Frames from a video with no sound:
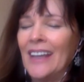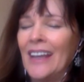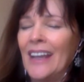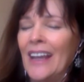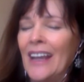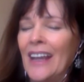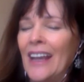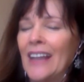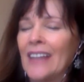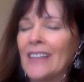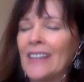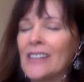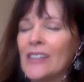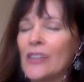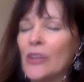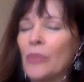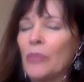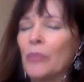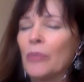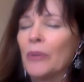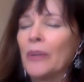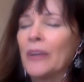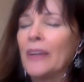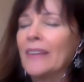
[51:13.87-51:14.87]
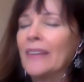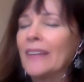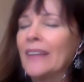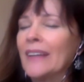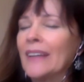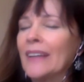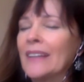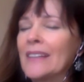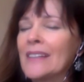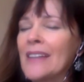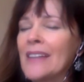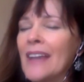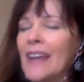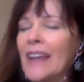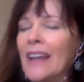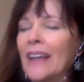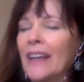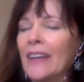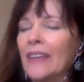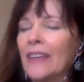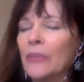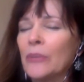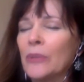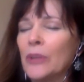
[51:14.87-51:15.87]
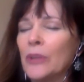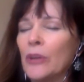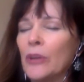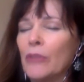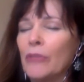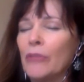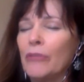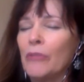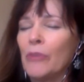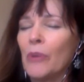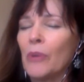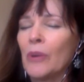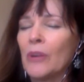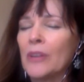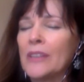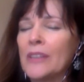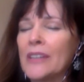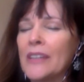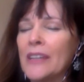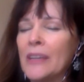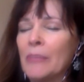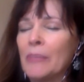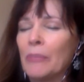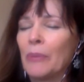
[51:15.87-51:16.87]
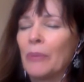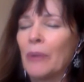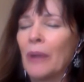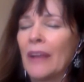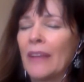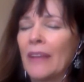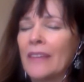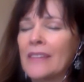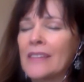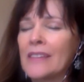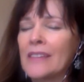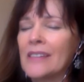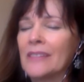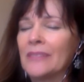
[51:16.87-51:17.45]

And so breathing, take 3 or 4 deep breaths.